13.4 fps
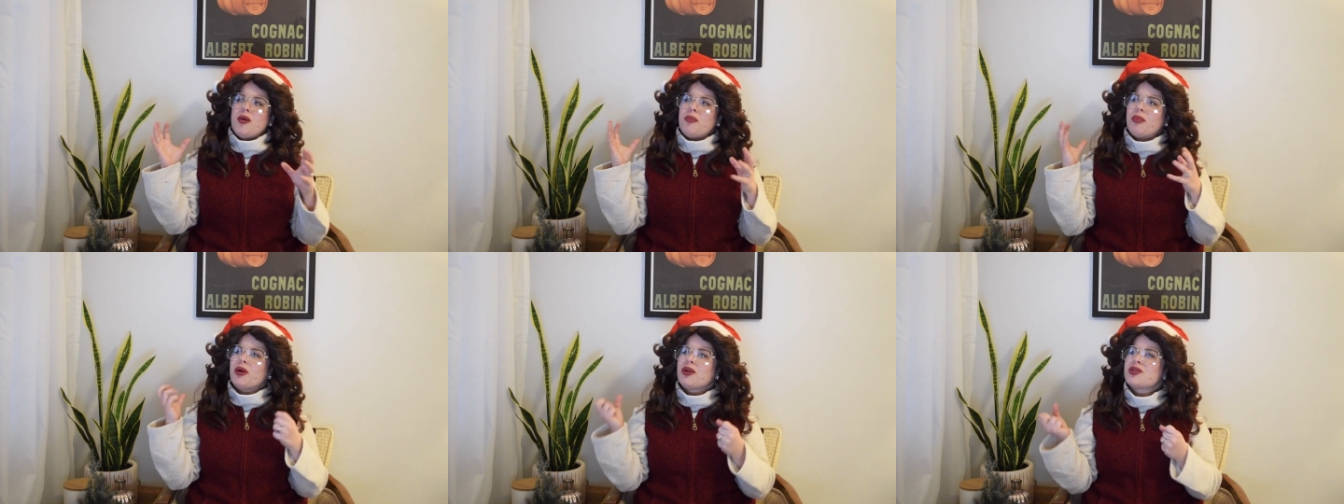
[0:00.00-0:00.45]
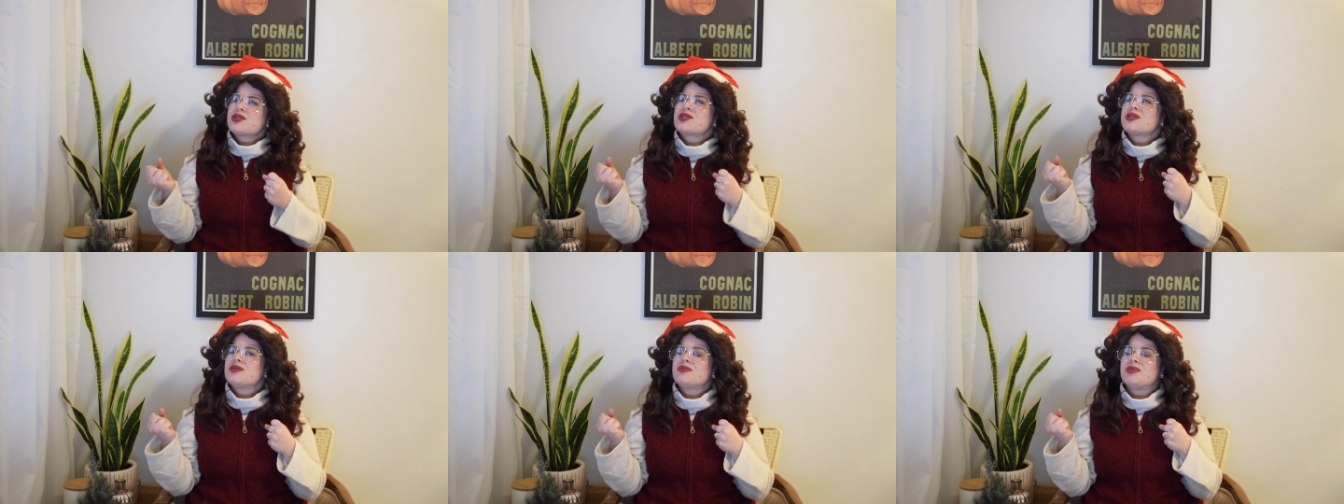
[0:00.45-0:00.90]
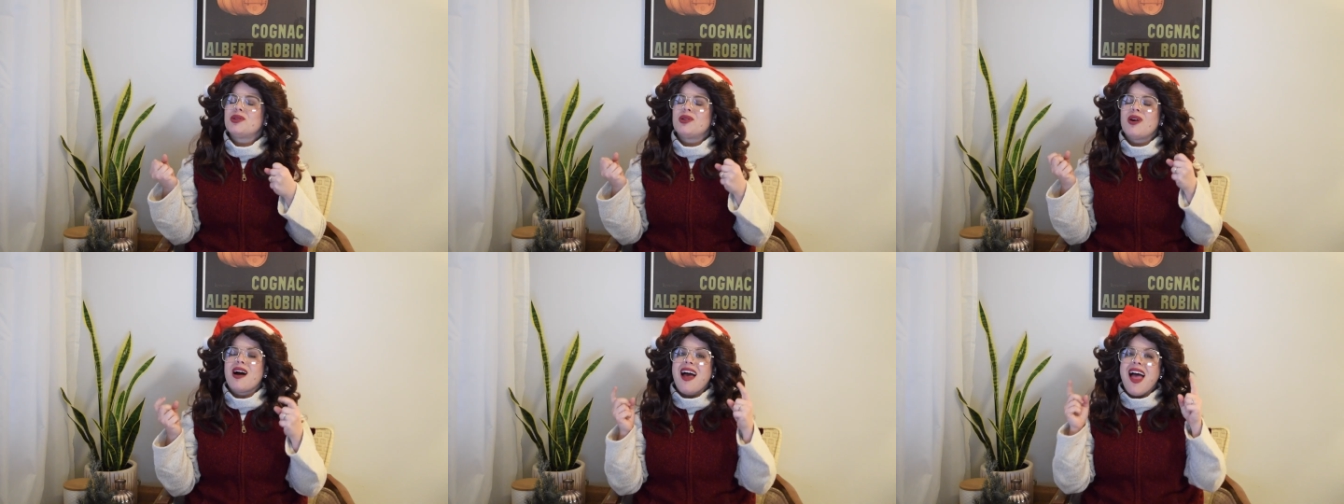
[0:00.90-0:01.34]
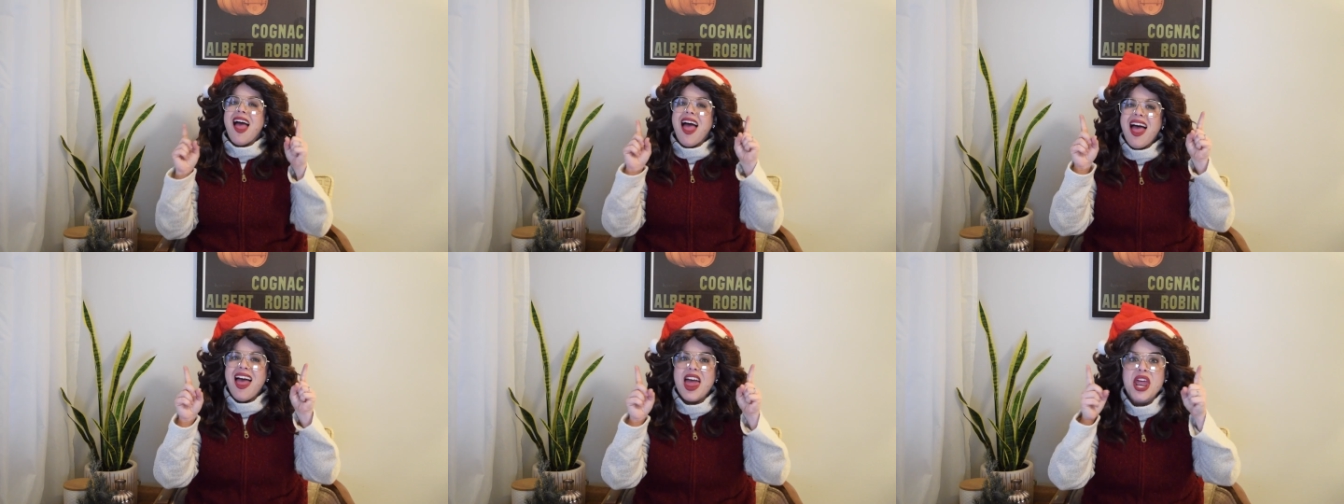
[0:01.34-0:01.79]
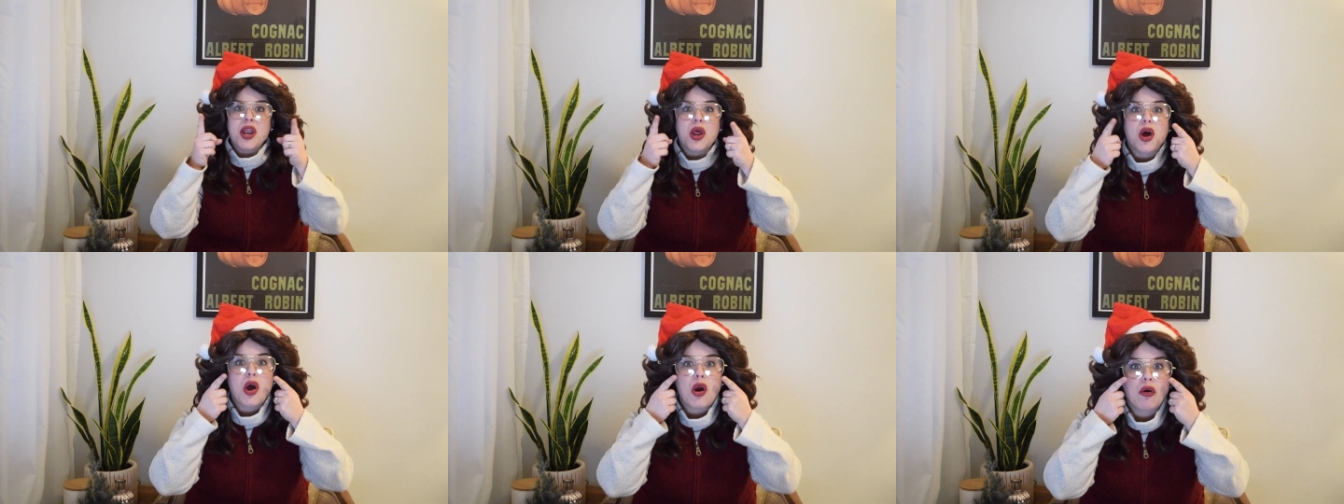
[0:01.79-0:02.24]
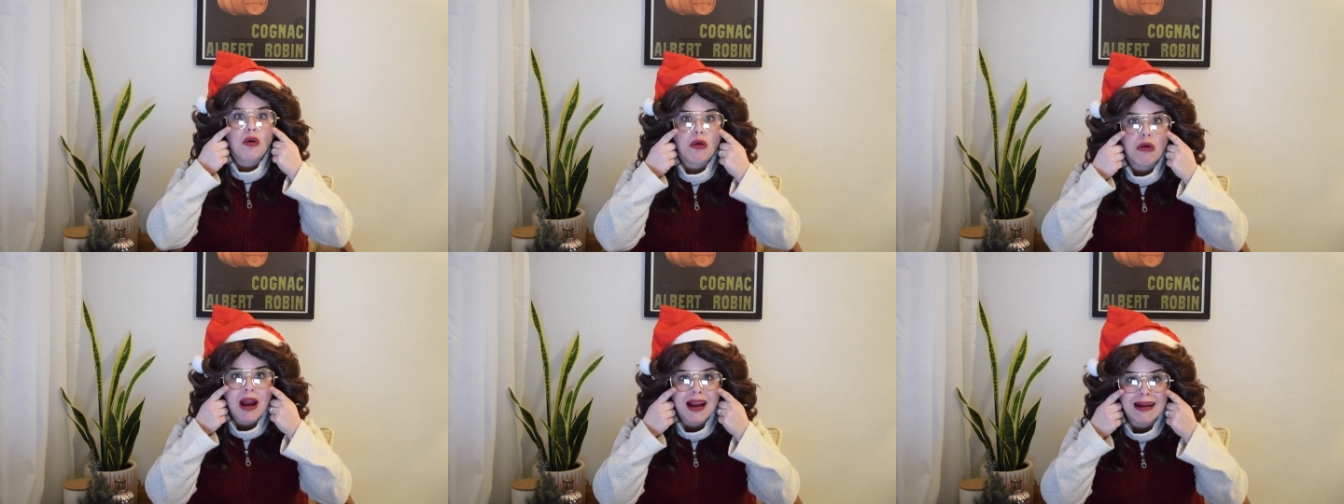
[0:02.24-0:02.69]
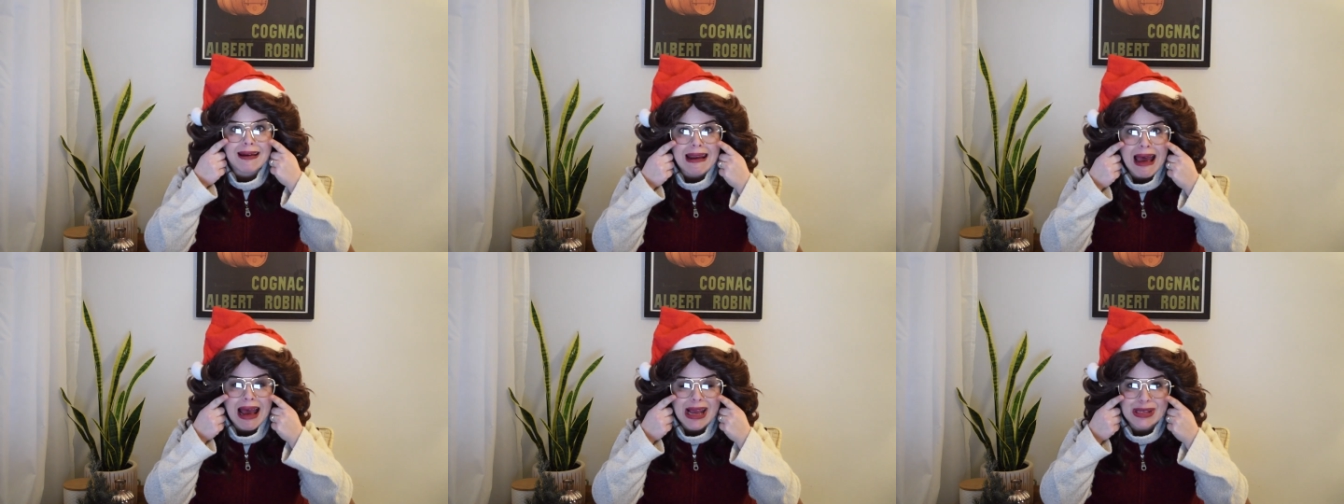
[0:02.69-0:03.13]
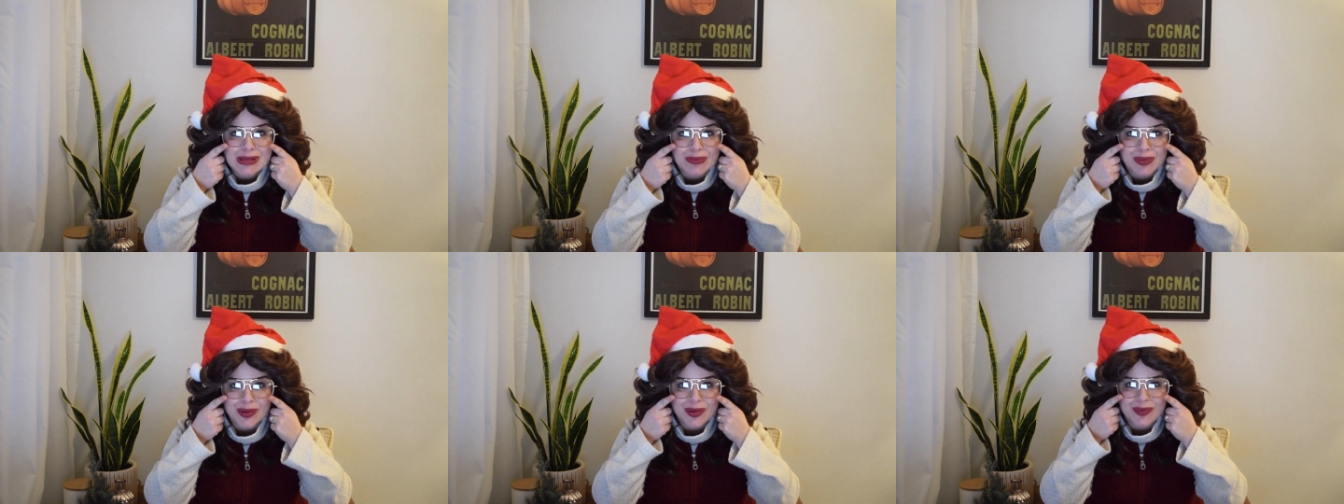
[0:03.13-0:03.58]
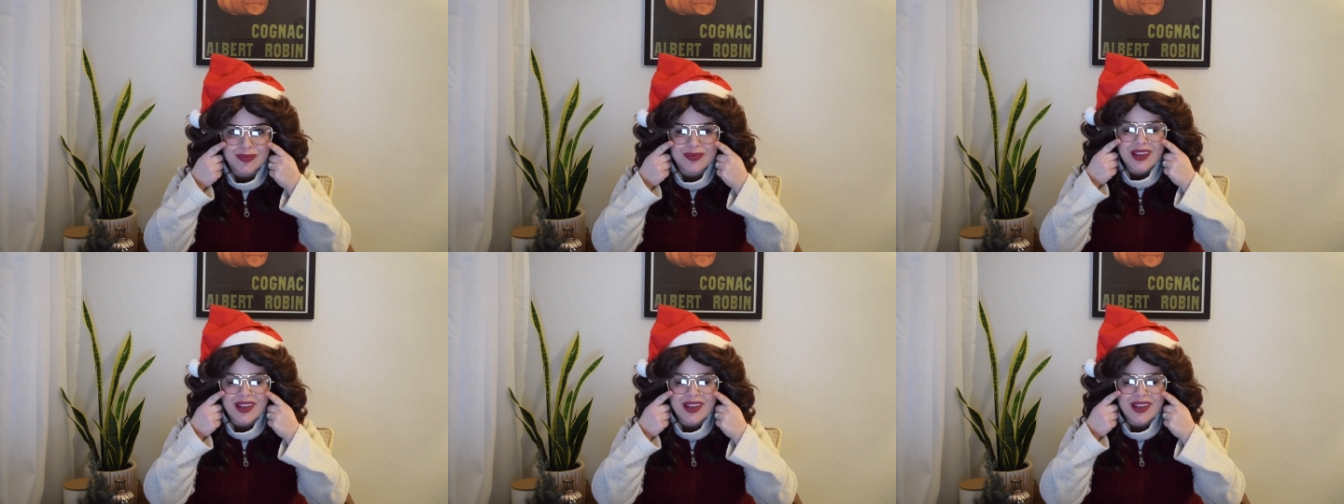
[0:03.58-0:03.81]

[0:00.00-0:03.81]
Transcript: personable and recognizable,